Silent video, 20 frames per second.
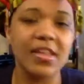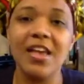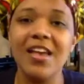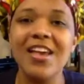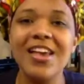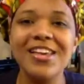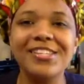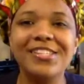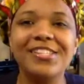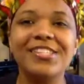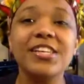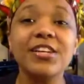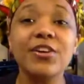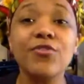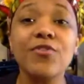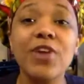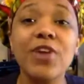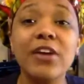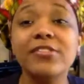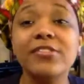Stick
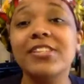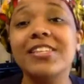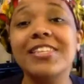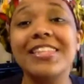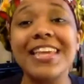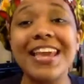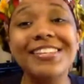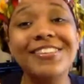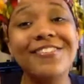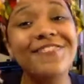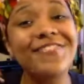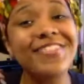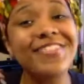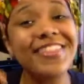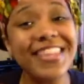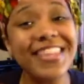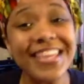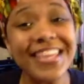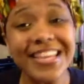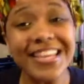around to the end of this
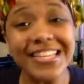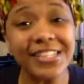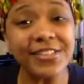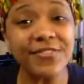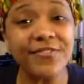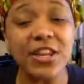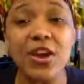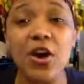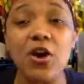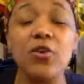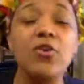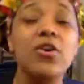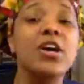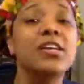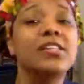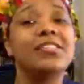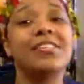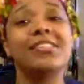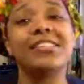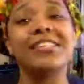video to
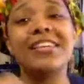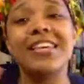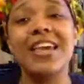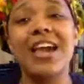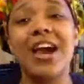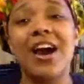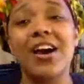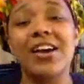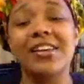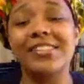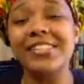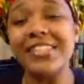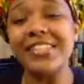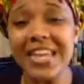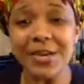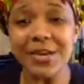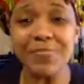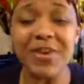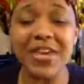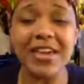see a sneak
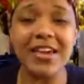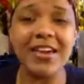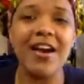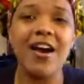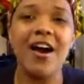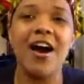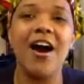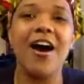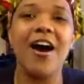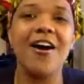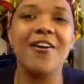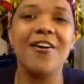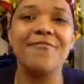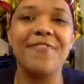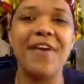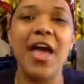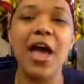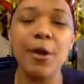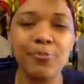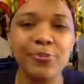peek of
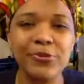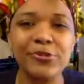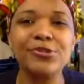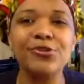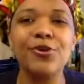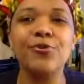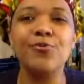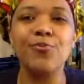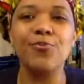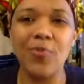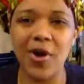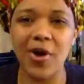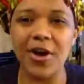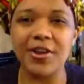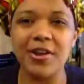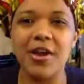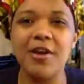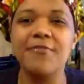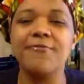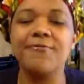episode 1
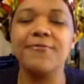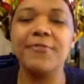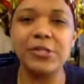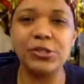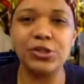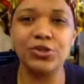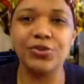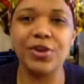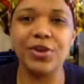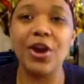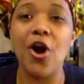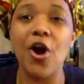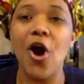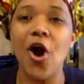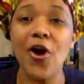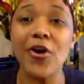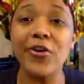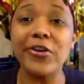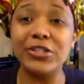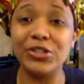featuring
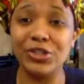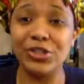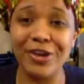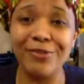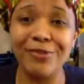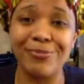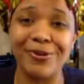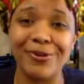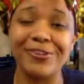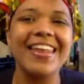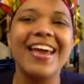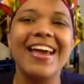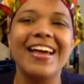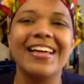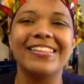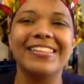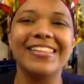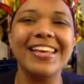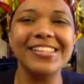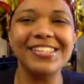Ari Chambers.
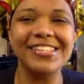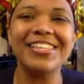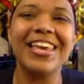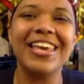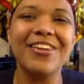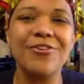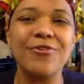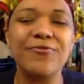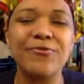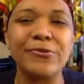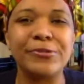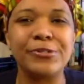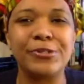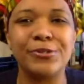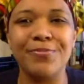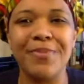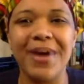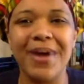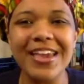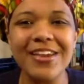Let's get over to
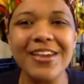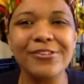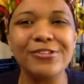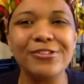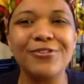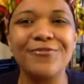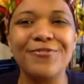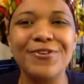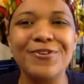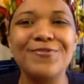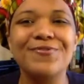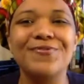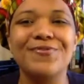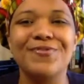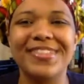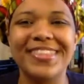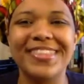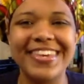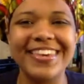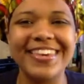my interview with
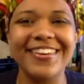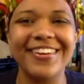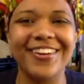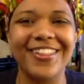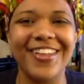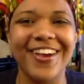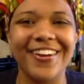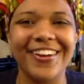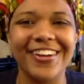Keia Clarke.